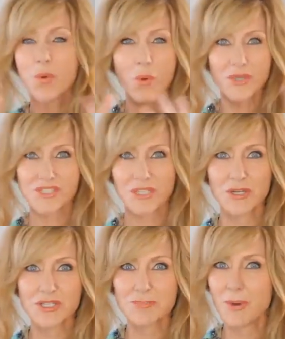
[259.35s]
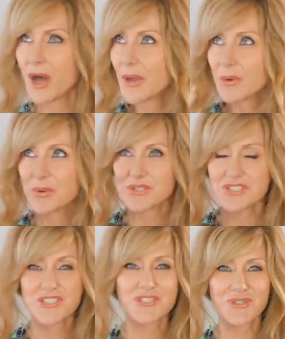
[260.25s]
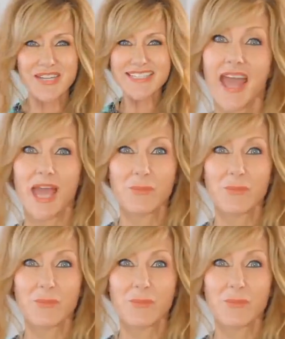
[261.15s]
what's close by or the street,